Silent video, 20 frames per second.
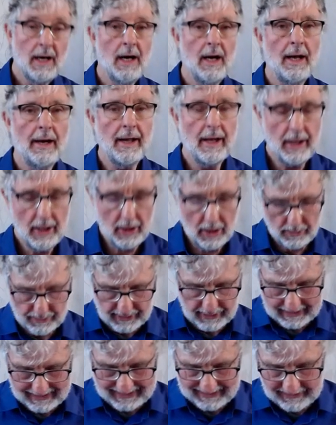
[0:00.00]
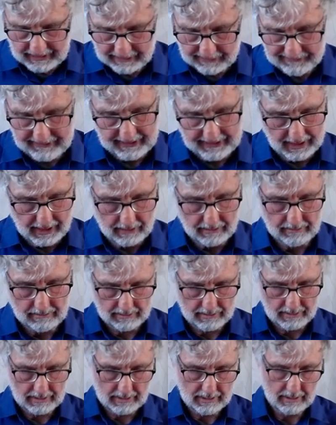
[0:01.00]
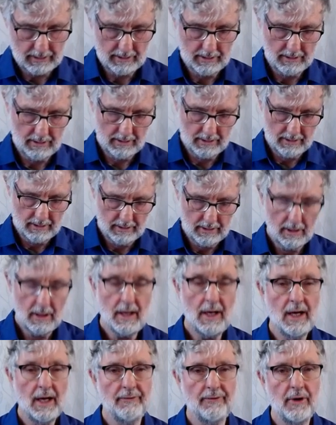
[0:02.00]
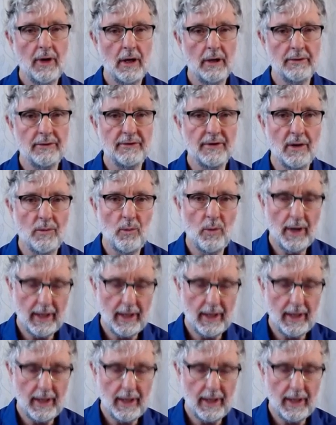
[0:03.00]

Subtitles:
And I hope that in this video I have gone some